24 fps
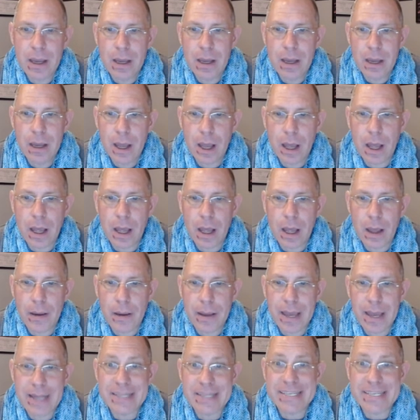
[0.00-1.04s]
uh,
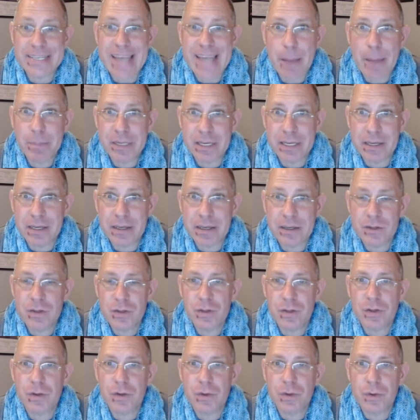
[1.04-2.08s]
adapted
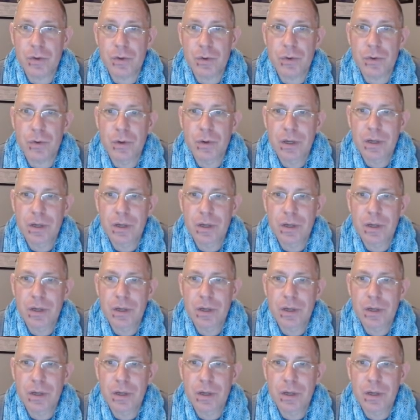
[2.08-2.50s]
to